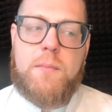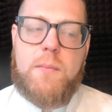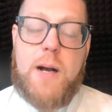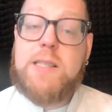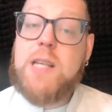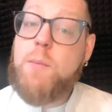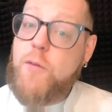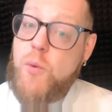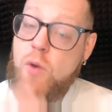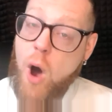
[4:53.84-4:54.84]
As some of
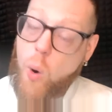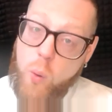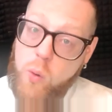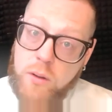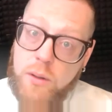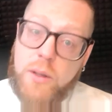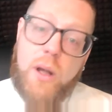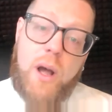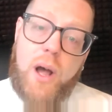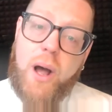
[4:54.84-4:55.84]
you know,
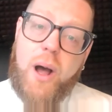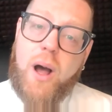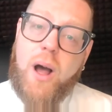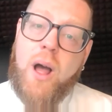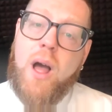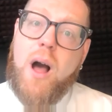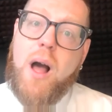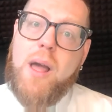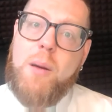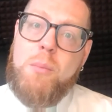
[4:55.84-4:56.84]

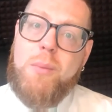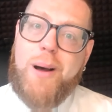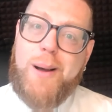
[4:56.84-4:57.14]
I am